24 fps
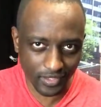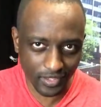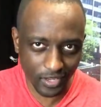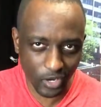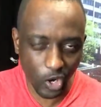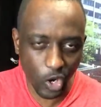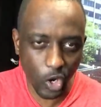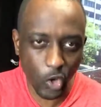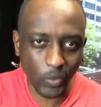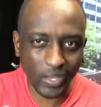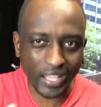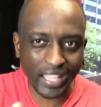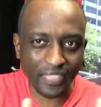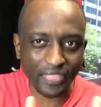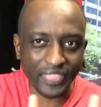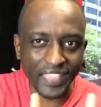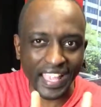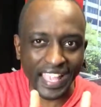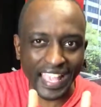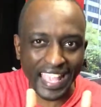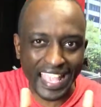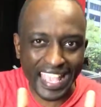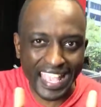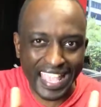Look at the
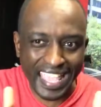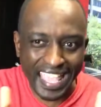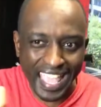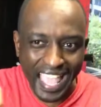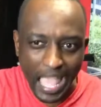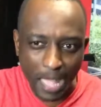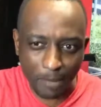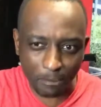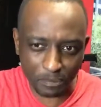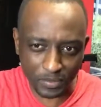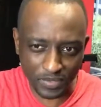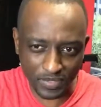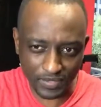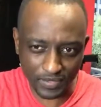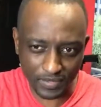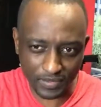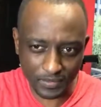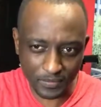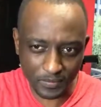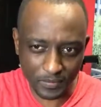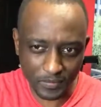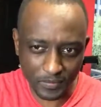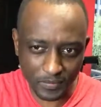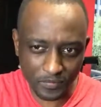gaps.
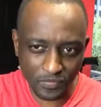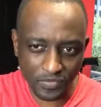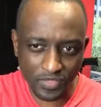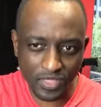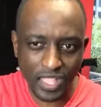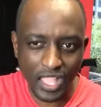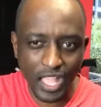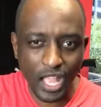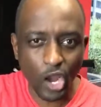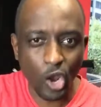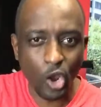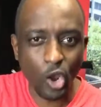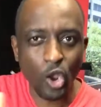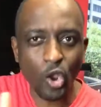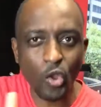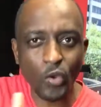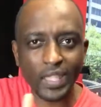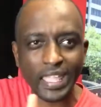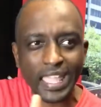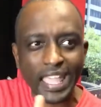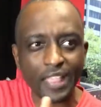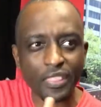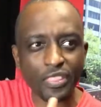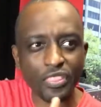
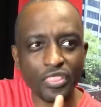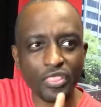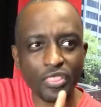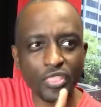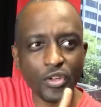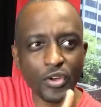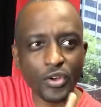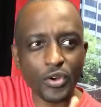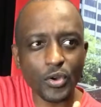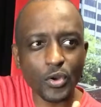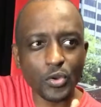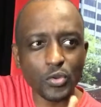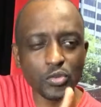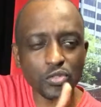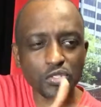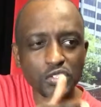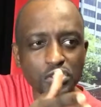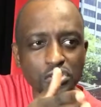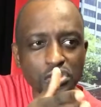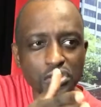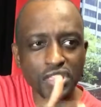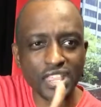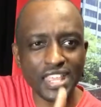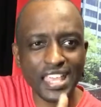Look at
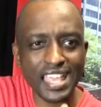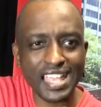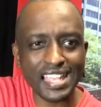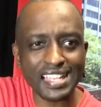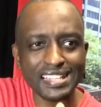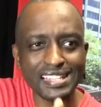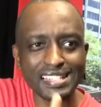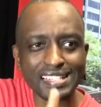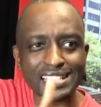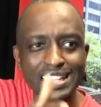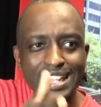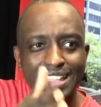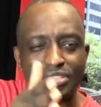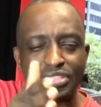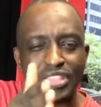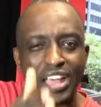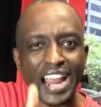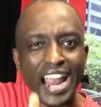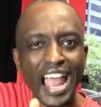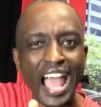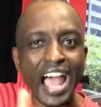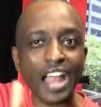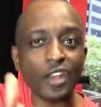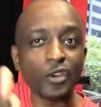those things
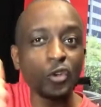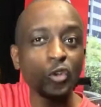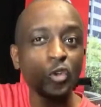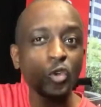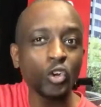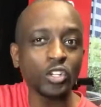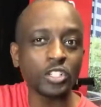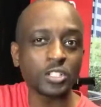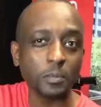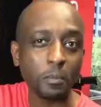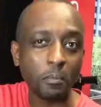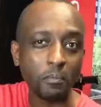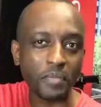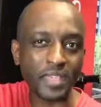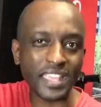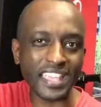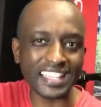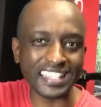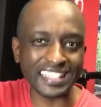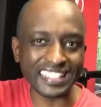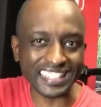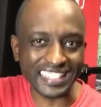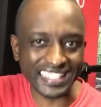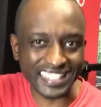that are not
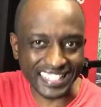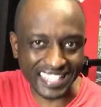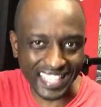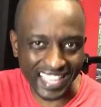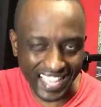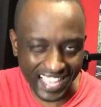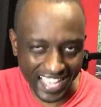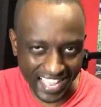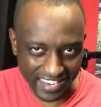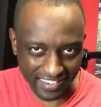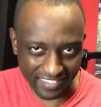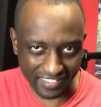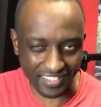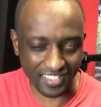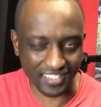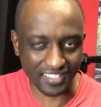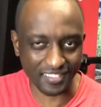being done.